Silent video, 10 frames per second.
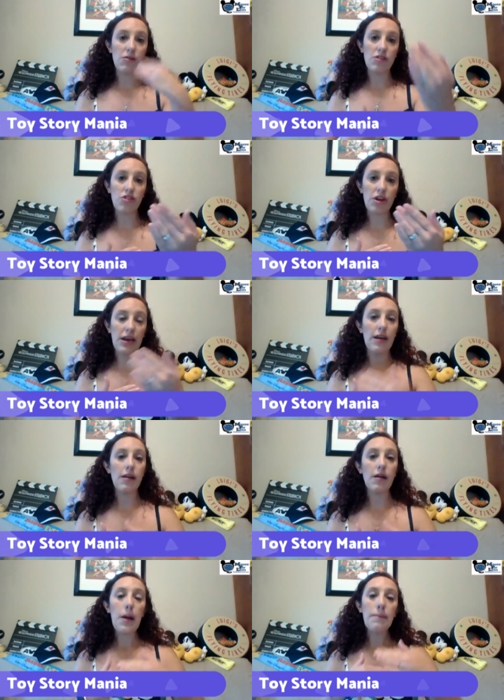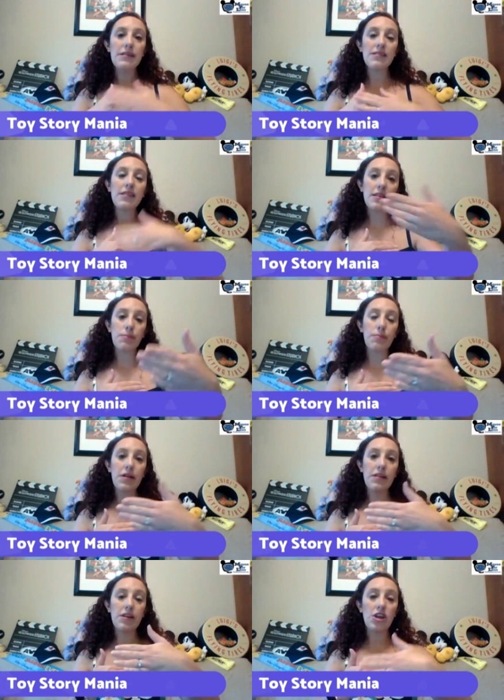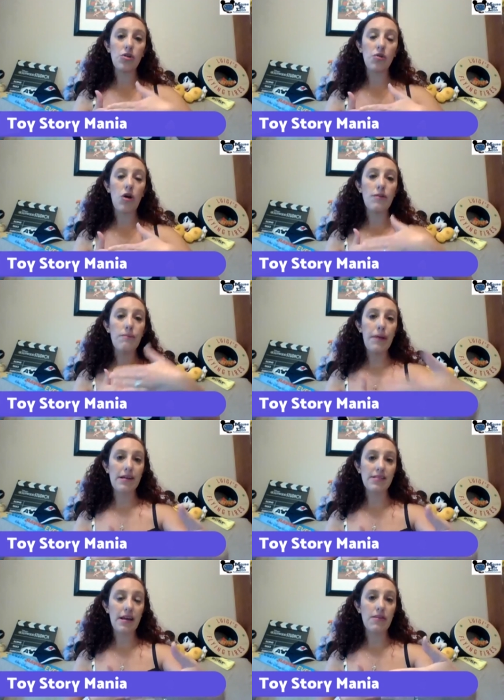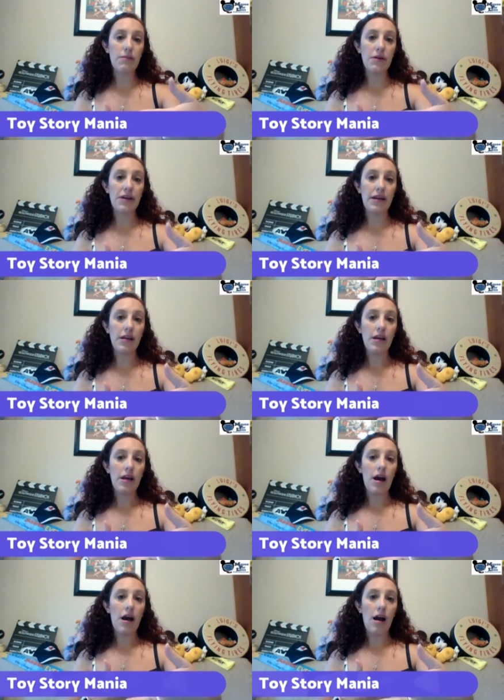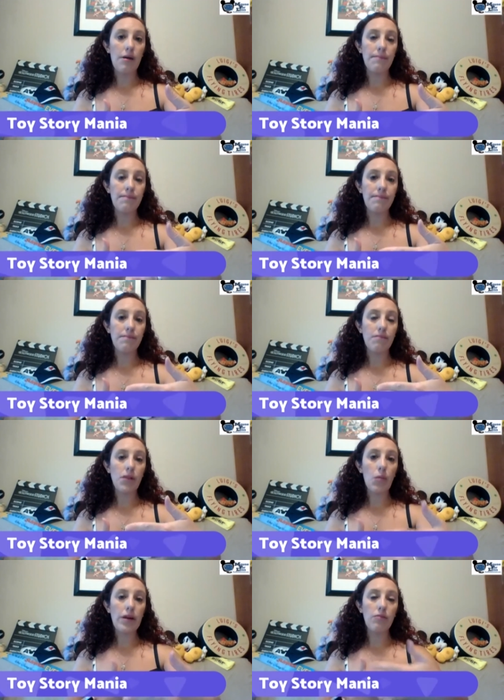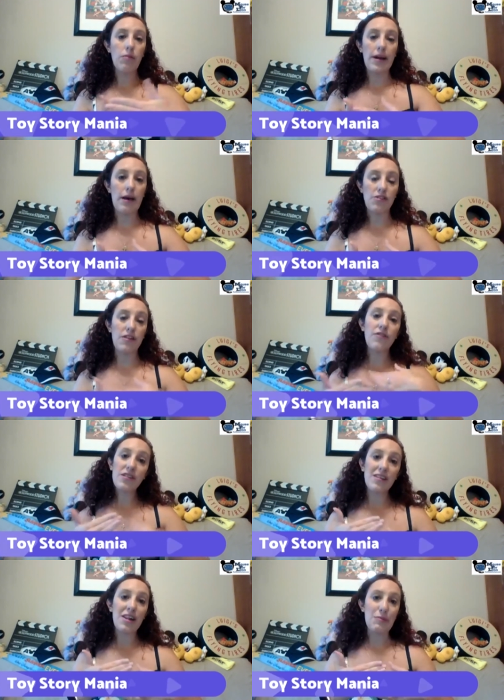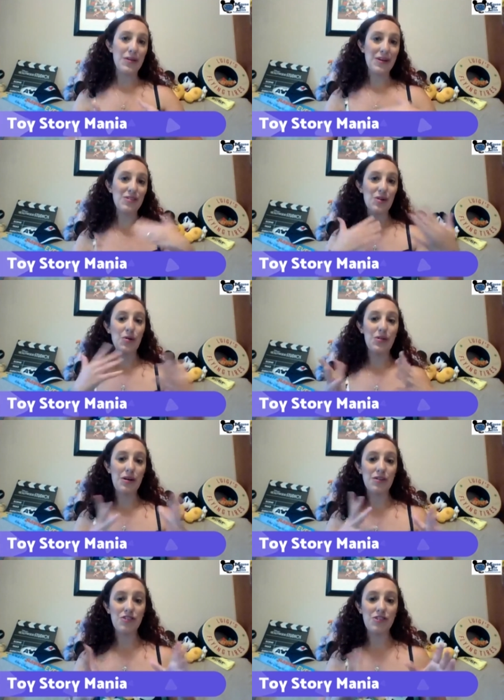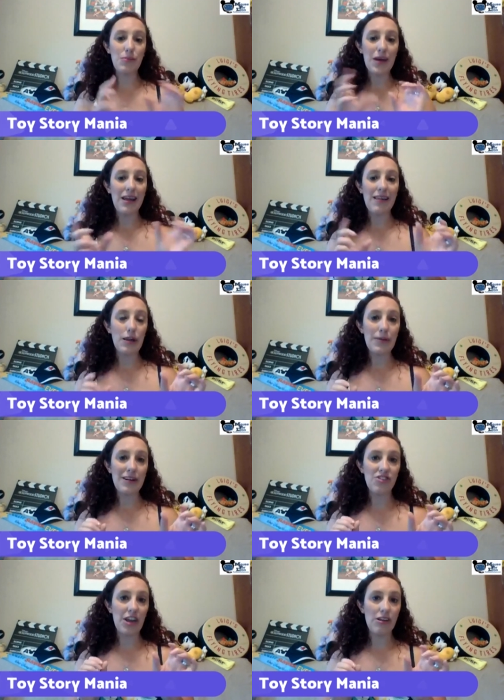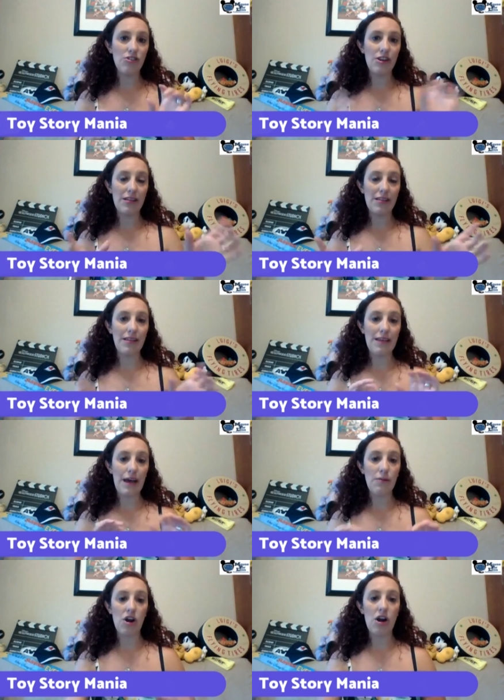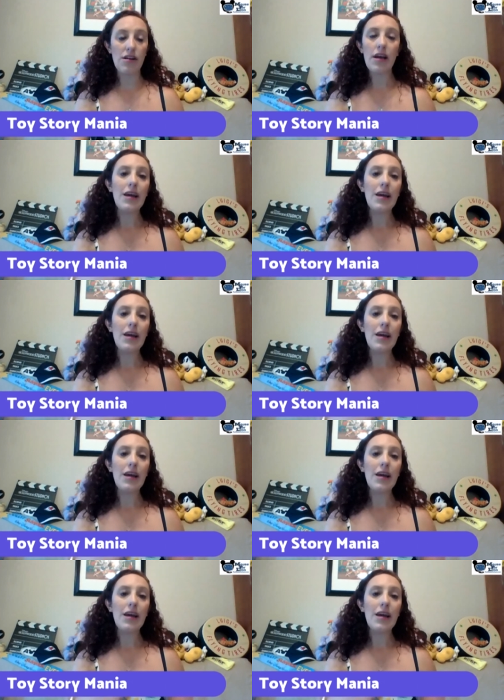They're turning it, basically they're putting the queue on the back side of the building, when right now it's on the front side of the building. So they're just making a little bit of change in that regard.